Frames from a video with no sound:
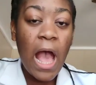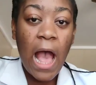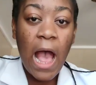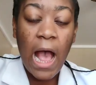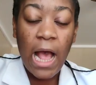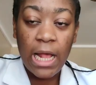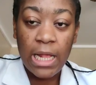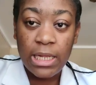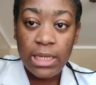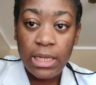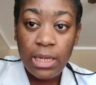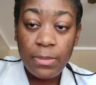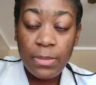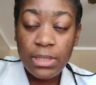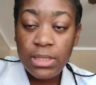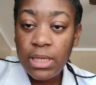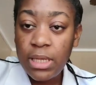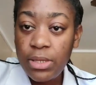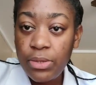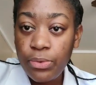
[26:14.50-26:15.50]
And let me
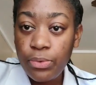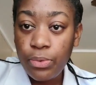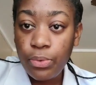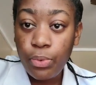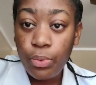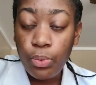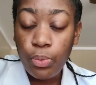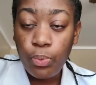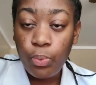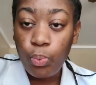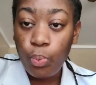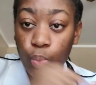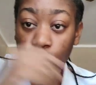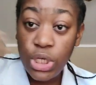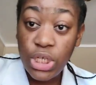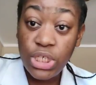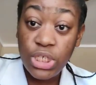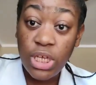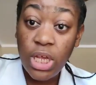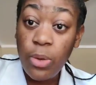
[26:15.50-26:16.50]
tell you,
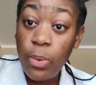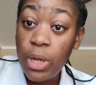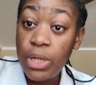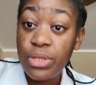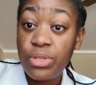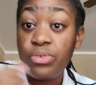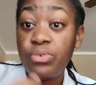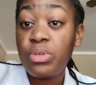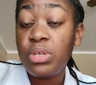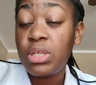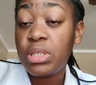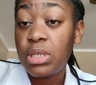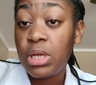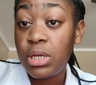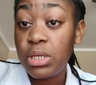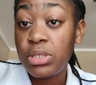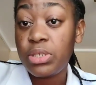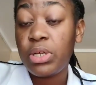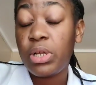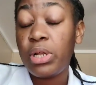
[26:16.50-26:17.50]
we J1 students are
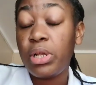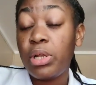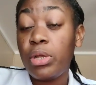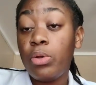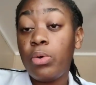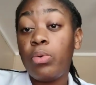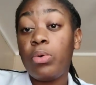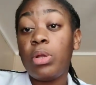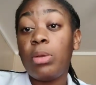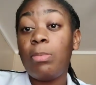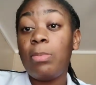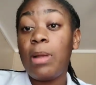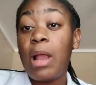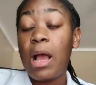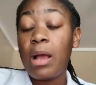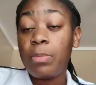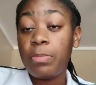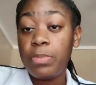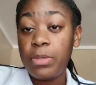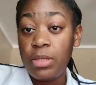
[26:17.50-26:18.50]
literally the only
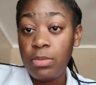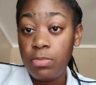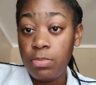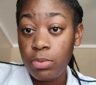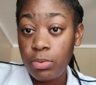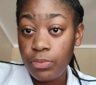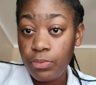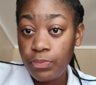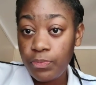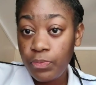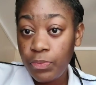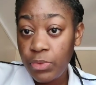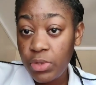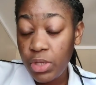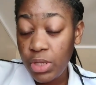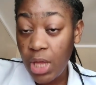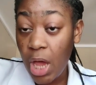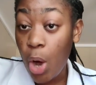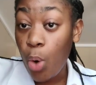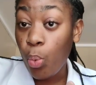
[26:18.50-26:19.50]
black people
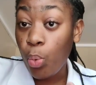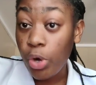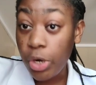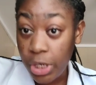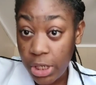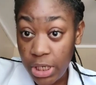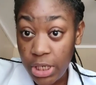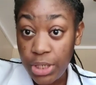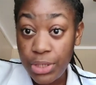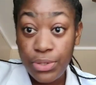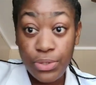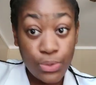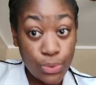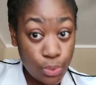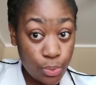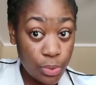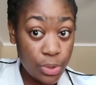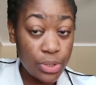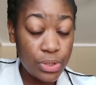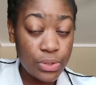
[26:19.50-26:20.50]
that work in the
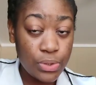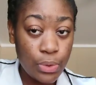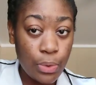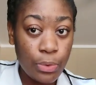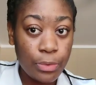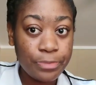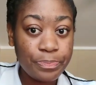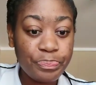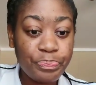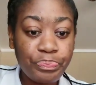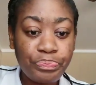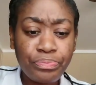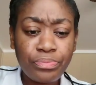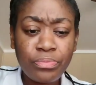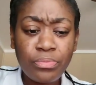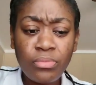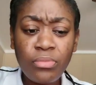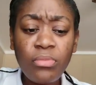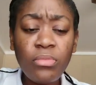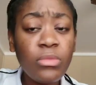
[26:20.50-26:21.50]
store. So
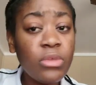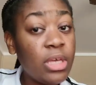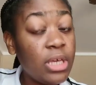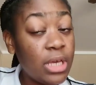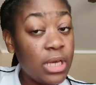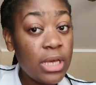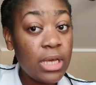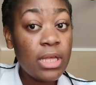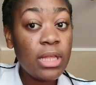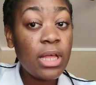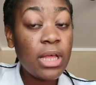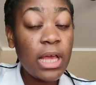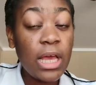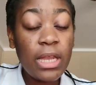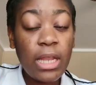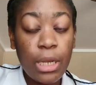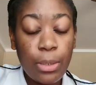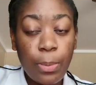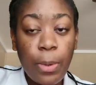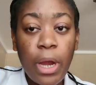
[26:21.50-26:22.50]
you get
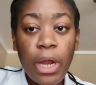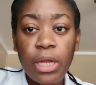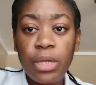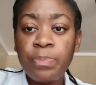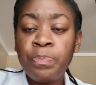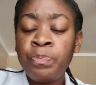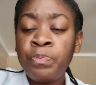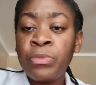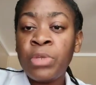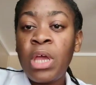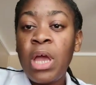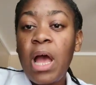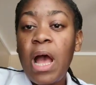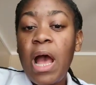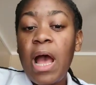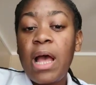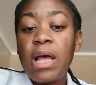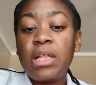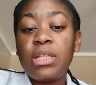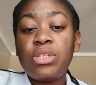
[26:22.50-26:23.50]
that part.
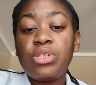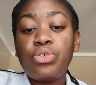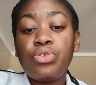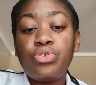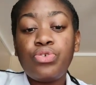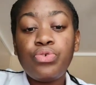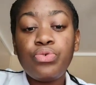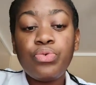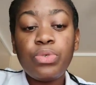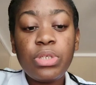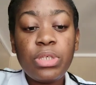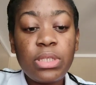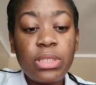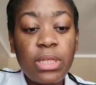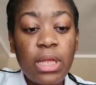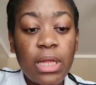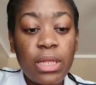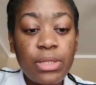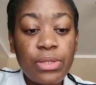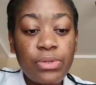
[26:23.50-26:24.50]
And the truth is
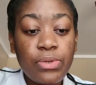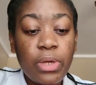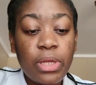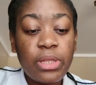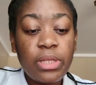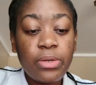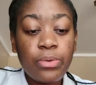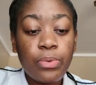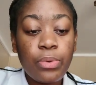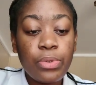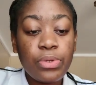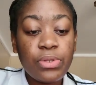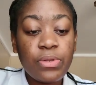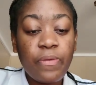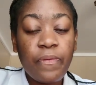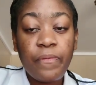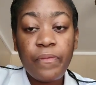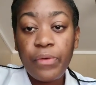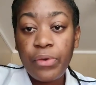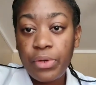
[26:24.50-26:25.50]
that, so I think it was the
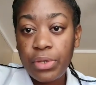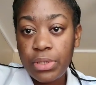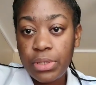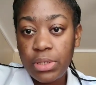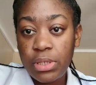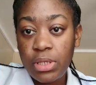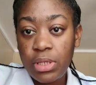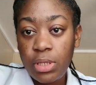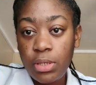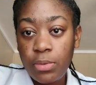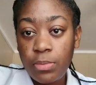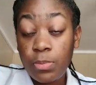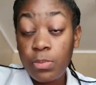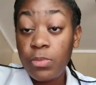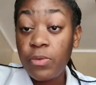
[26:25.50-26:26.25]
first day